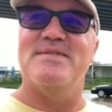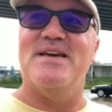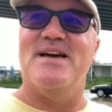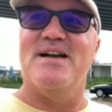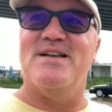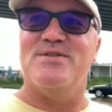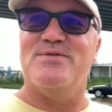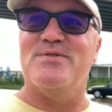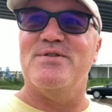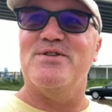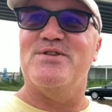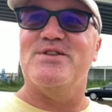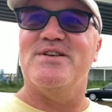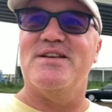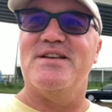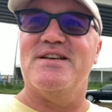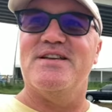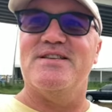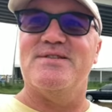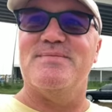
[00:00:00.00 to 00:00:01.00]
That's where she
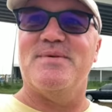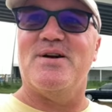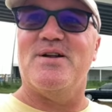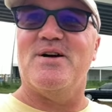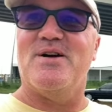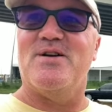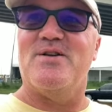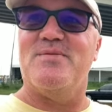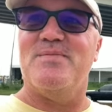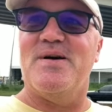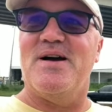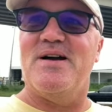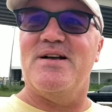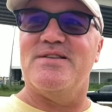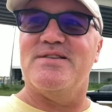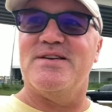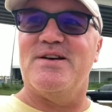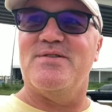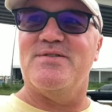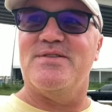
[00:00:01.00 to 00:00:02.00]
is, about 100
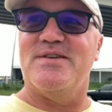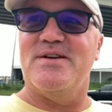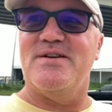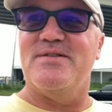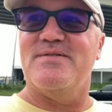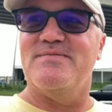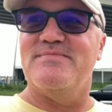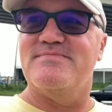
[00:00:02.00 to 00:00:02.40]
miles out there.